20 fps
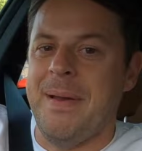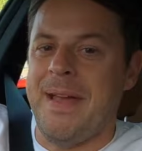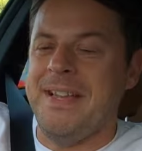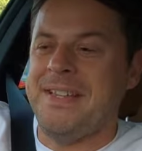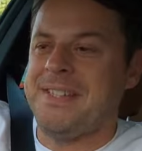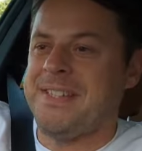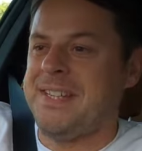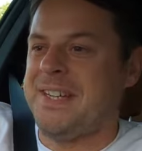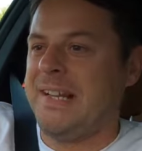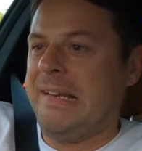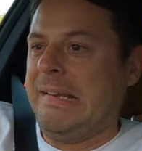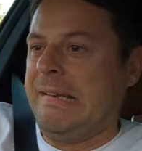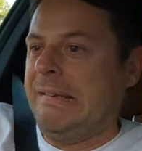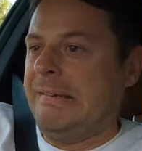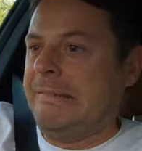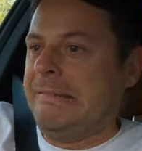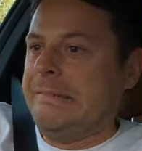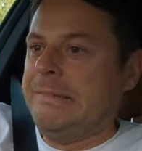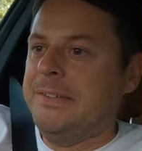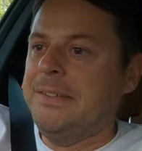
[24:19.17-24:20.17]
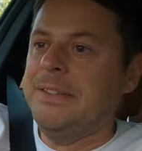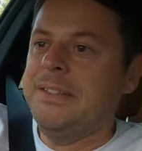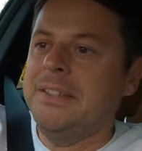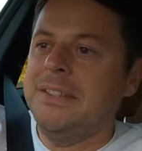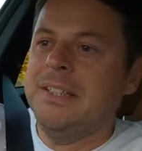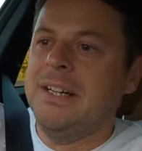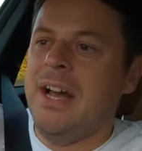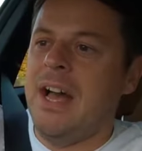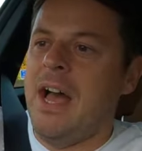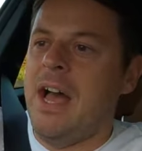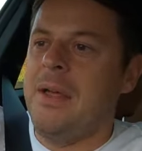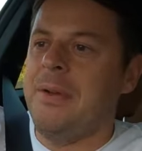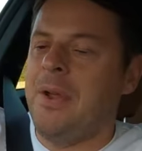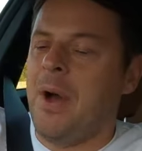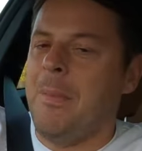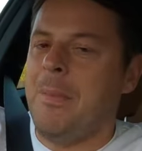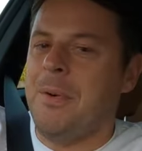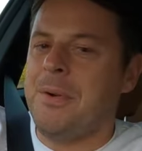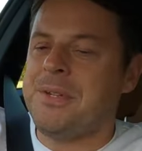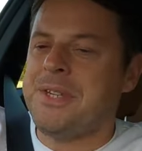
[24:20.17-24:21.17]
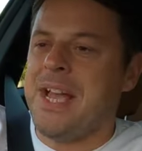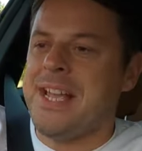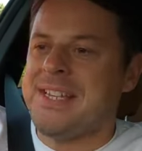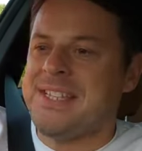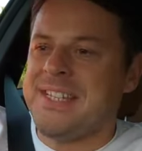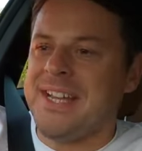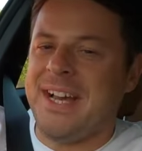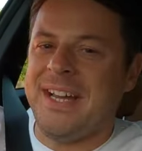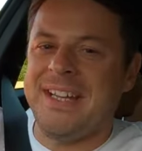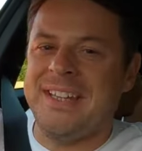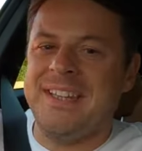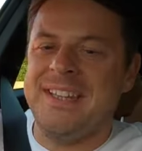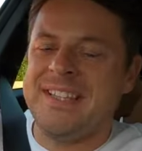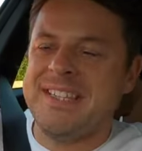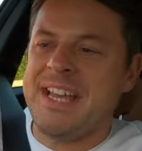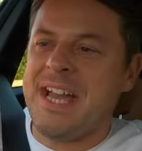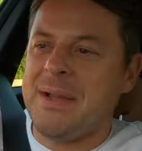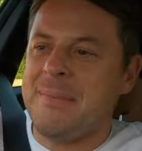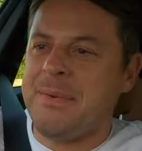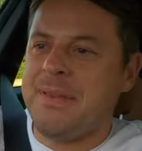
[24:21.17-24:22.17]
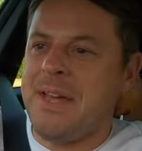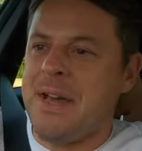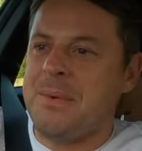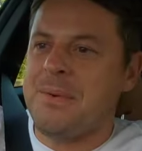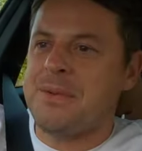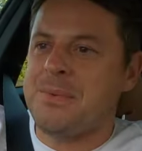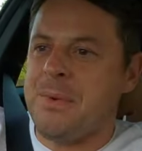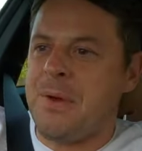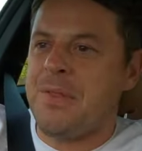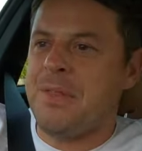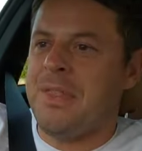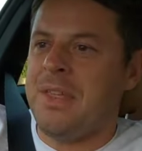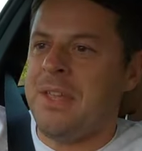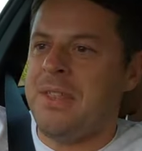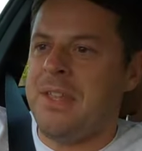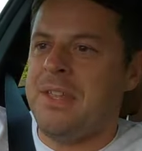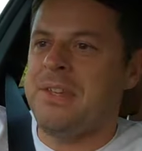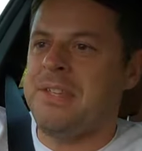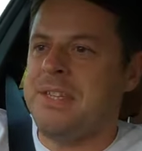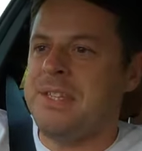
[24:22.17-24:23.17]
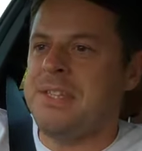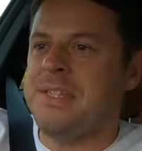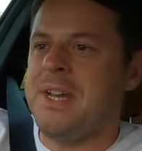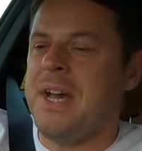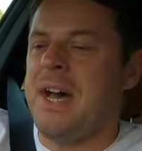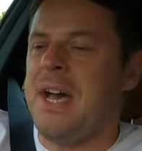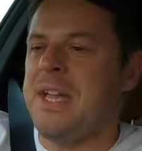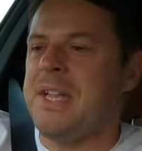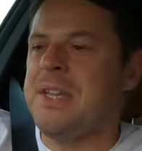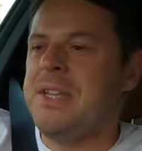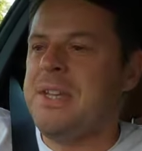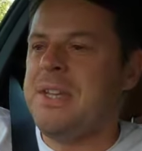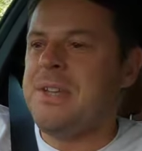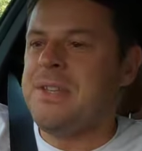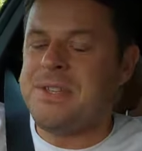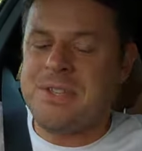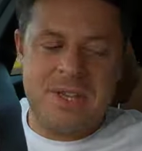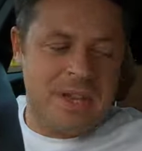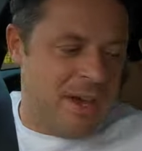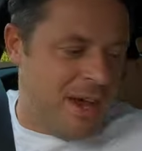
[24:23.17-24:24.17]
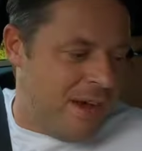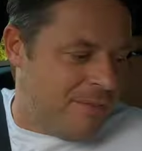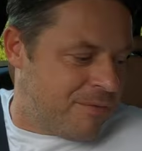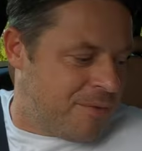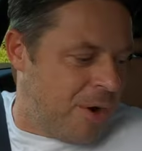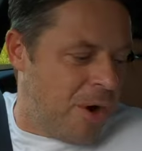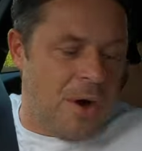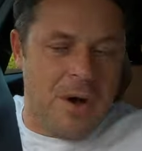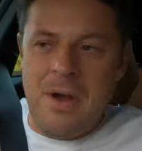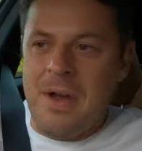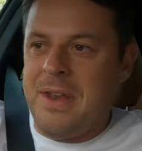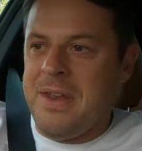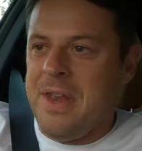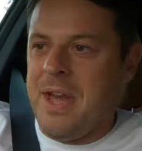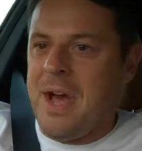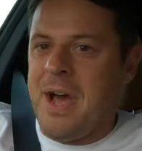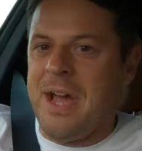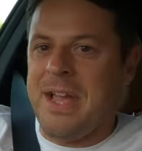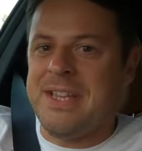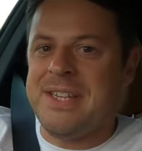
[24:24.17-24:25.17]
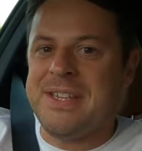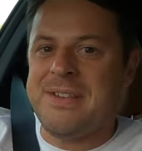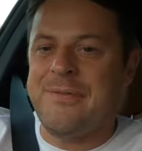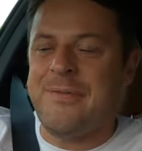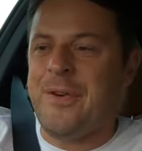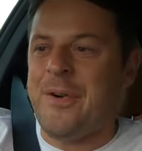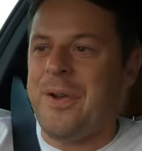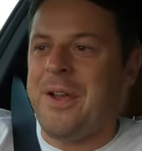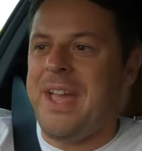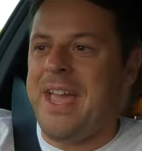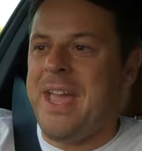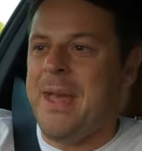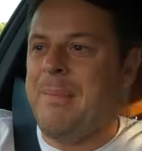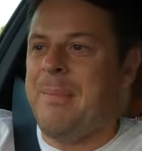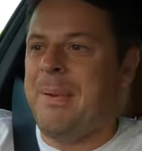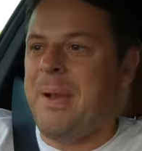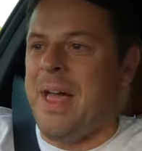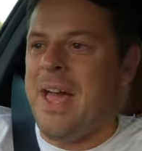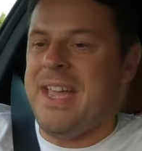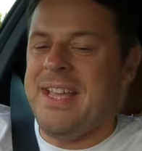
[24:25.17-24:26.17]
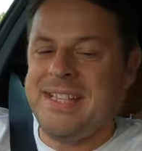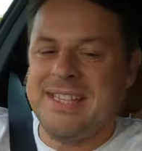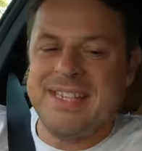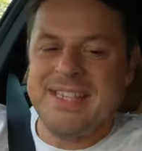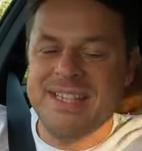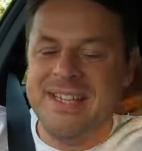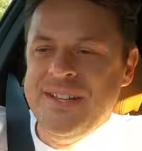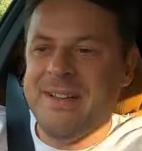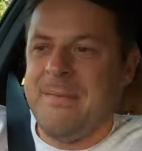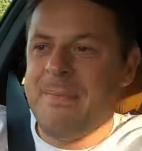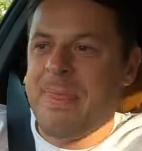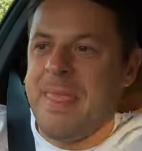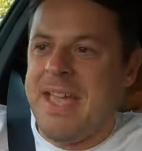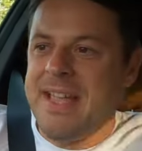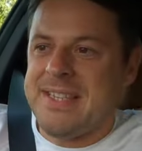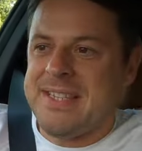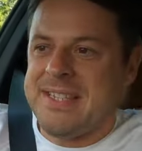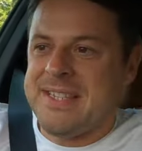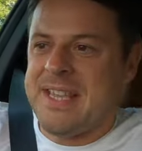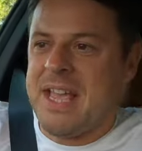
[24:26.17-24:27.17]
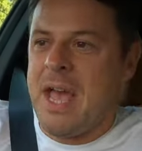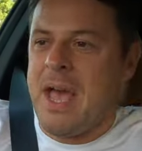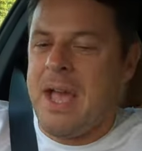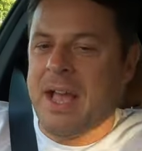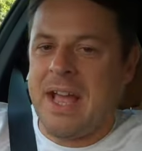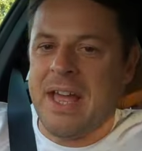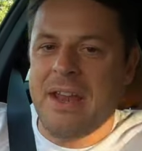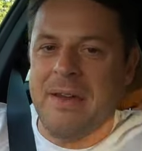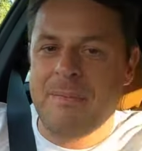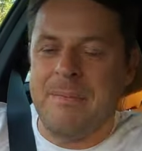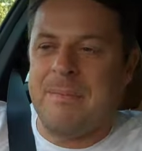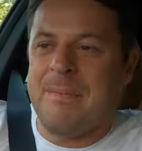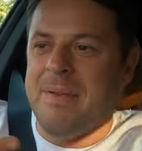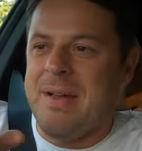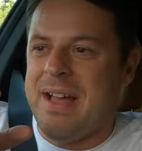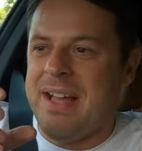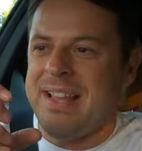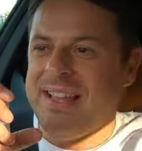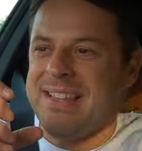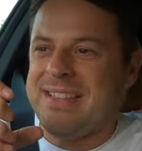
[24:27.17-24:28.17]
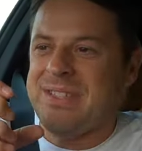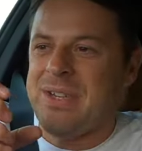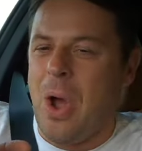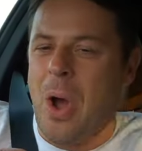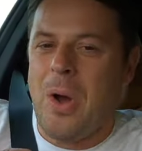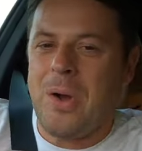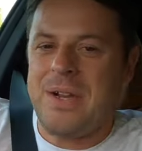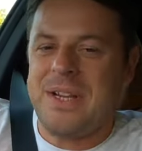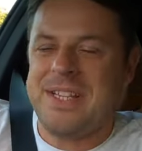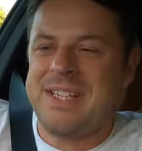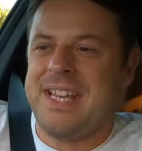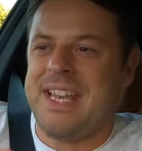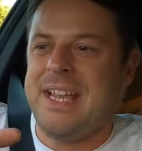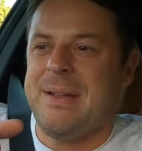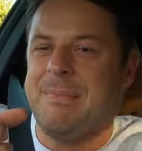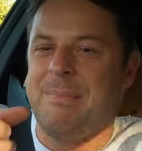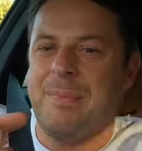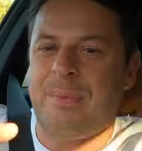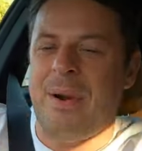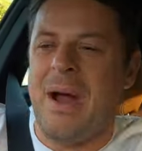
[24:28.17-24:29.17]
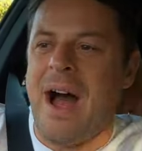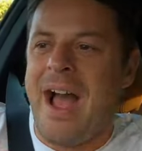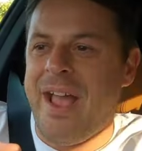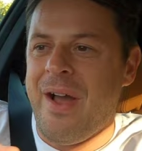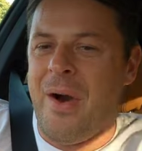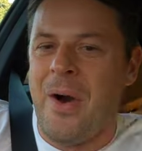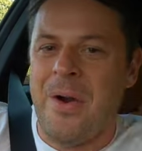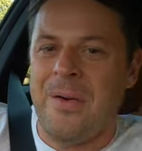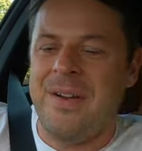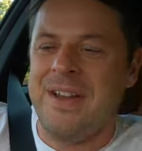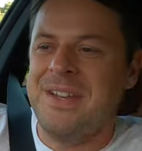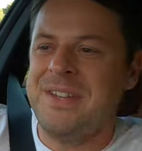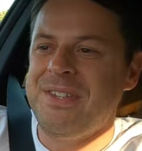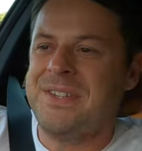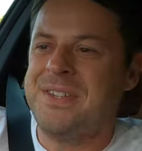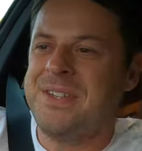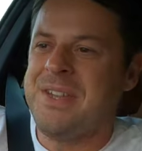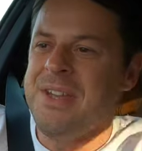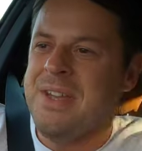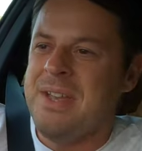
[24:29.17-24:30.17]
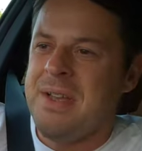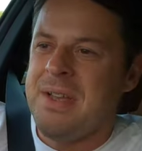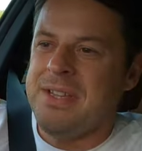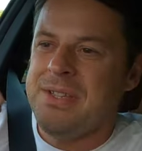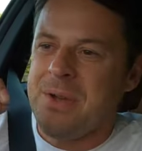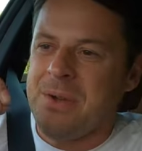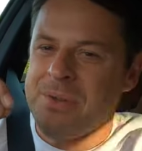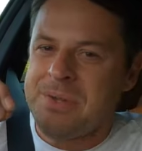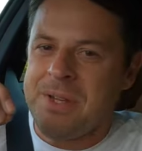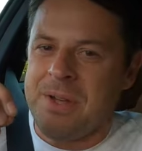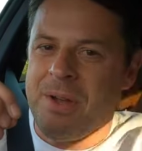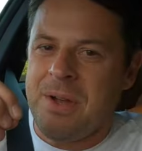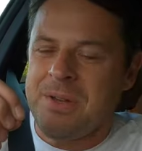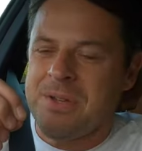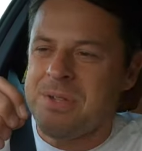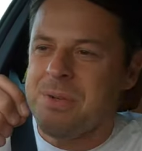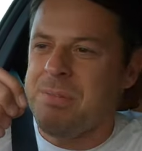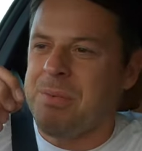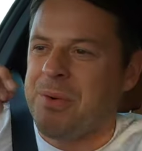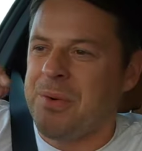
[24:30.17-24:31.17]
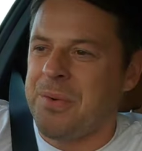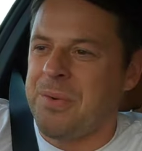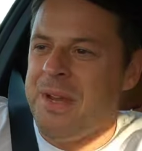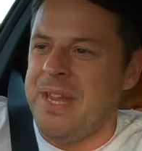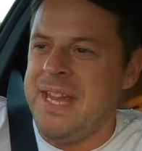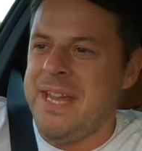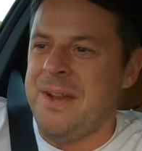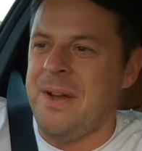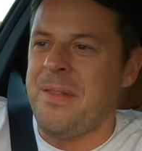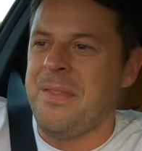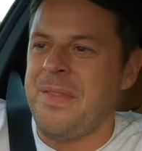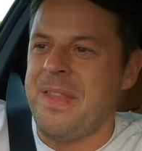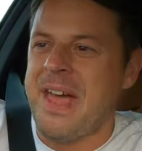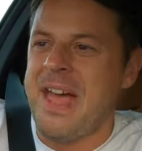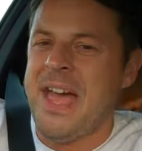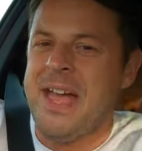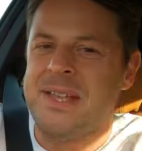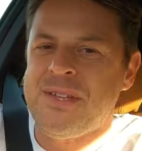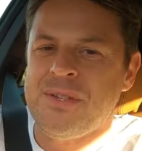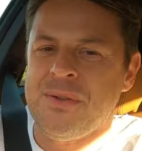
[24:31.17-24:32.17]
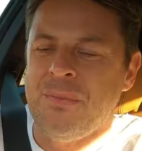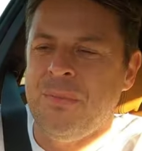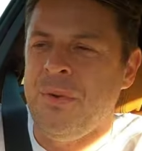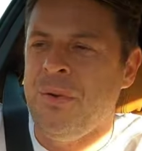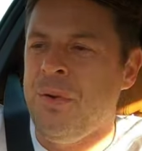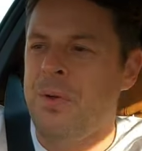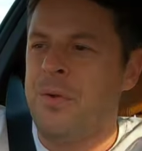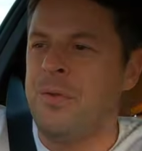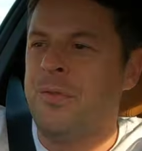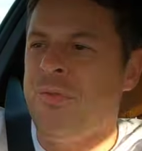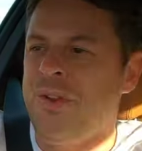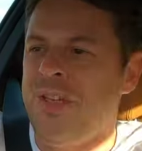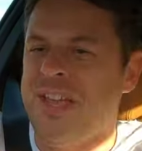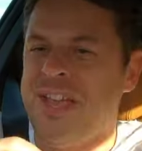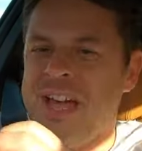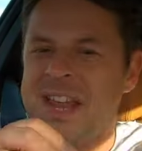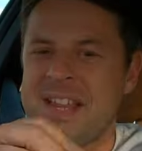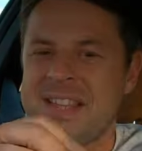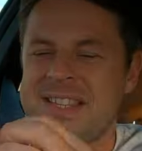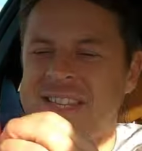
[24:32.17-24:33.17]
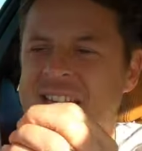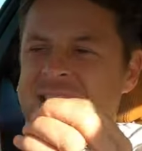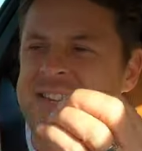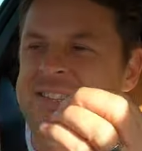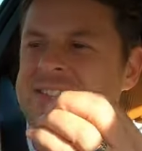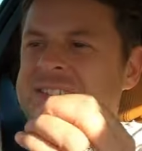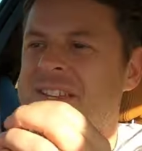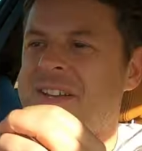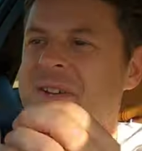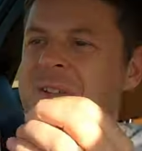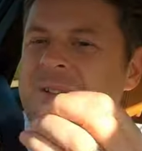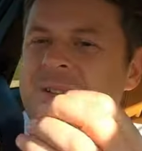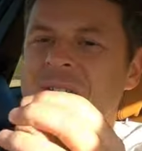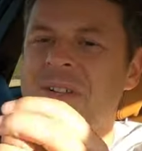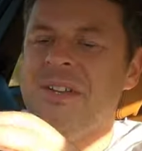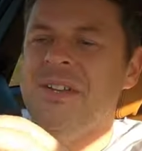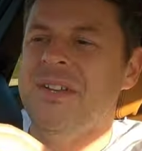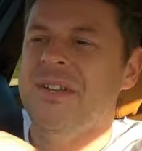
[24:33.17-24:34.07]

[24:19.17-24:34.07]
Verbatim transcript: basically. Uh, not much has died in the tank, but that was one thing that did die. So I've got a nice Fungia plate. It's uh, kind of a toxic bright orange. It's also got some green on there, some lovely kind of tentacle.